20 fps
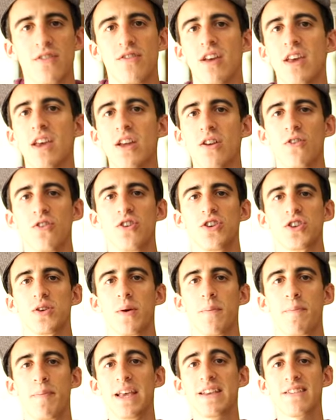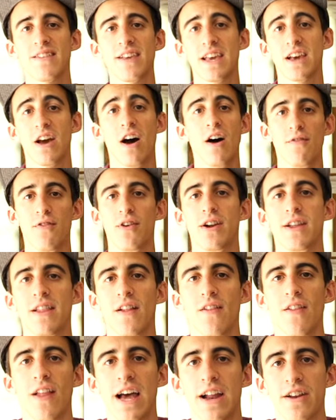is, you know, just basically covering
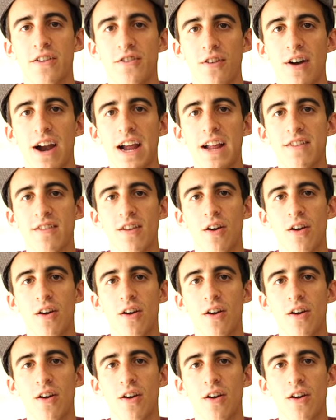the lens, right?